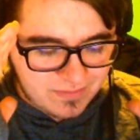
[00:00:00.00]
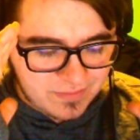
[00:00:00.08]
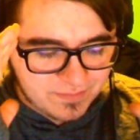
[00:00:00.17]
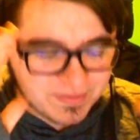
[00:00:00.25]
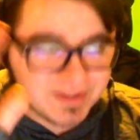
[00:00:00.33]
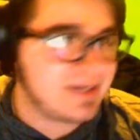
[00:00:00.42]

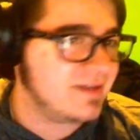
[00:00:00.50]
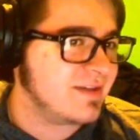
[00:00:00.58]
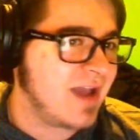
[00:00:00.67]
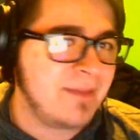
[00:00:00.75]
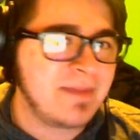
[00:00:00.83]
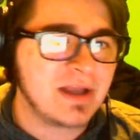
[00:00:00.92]
please,
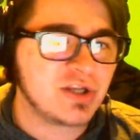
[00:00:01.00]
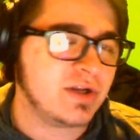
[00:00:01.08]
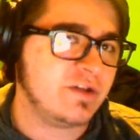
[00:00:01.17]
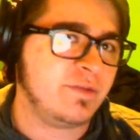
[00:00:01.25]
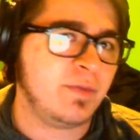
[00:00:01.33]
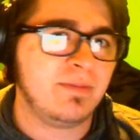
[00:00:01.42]
I'm not trying to
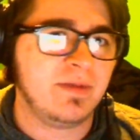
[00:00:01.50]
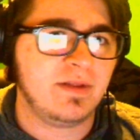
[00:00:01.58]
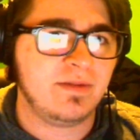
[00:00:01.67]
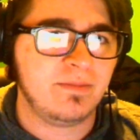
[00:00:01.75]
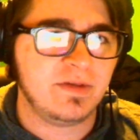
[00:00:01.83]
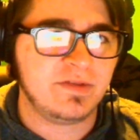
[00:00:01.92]
spread
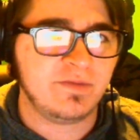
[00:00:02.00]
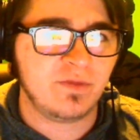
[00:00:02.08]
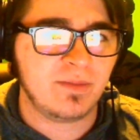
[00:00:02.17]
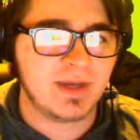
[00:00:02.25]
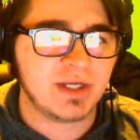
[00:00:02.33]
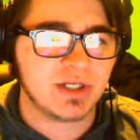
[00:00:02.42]

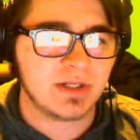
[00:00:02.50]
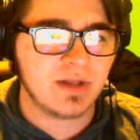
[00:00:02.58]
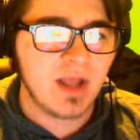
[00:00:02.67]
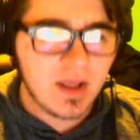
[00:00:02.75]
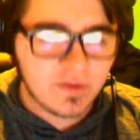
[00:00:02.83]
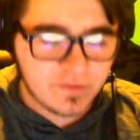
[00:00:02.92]
misinformation.
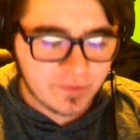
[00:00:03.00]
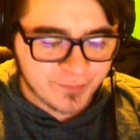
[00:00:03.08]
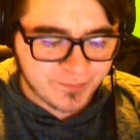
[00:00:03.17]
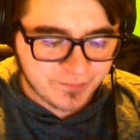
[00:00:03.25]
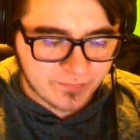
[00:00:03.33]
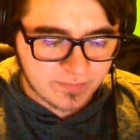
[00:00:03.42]
So,
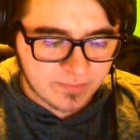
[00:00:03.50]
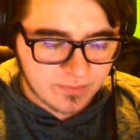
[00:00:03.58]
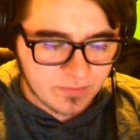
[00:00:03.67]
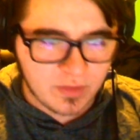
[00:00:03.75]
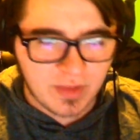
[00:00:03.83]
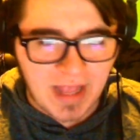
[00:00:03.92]

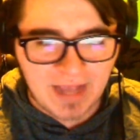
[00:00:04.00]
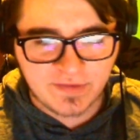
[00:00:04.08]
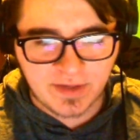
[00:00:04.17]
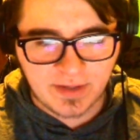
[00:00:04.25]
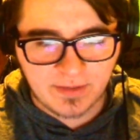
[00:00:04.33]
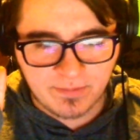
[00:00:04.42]
last
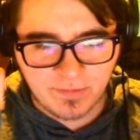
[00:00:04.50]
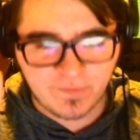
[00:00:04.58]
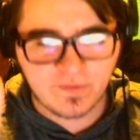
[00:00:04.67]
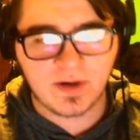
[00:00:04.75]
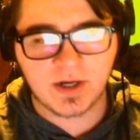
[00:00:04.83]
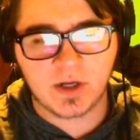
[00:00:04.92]
thing
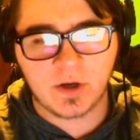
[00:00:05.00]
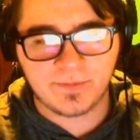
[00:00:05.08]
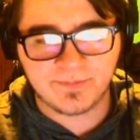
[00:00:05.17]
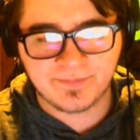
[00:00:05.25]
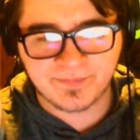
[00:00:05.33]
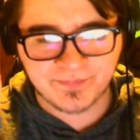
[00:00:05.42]
before I go.
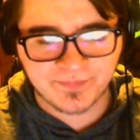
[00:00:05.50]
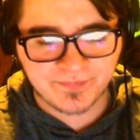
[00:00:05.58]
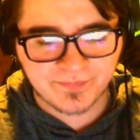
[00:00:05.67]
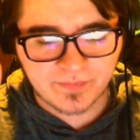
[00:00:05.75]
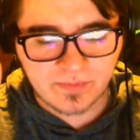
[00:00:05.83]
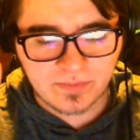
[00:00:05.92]

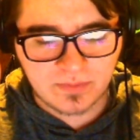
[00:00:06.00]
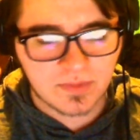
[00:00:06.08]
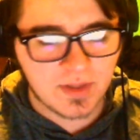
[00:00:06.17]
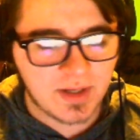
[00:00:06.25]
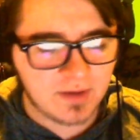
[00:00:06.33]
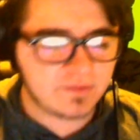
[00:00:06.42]

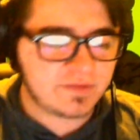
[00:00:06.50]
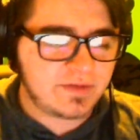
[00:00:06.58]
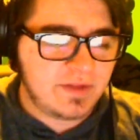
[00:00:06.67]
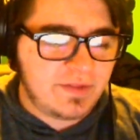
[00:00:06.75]
Here's the